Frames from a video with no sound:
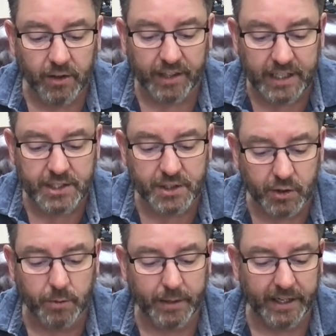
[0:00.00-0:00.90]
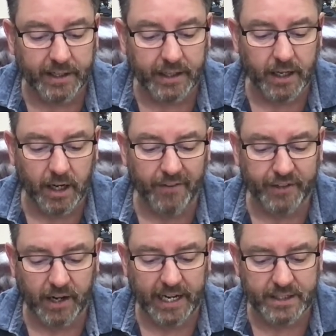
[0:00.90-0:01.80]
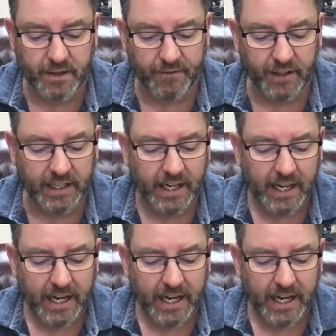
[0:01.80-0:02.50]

these 2 men and cut off their hands and feet